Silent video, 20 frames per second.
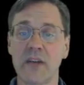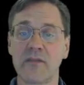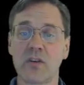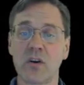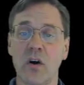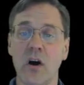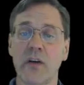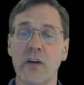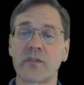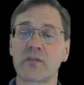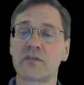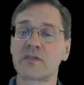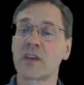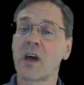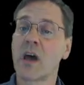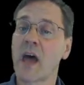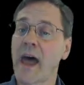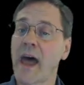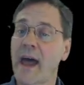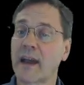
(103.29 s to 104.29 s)
the authors
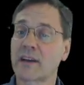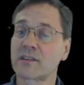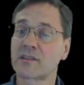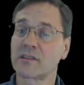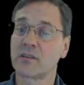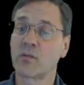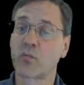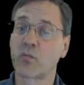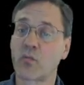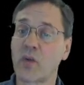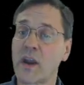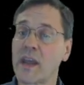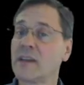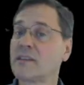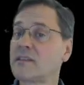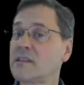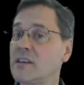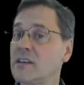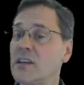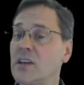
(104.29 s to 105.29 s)
actually
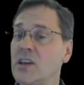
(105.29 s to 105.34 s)
raised the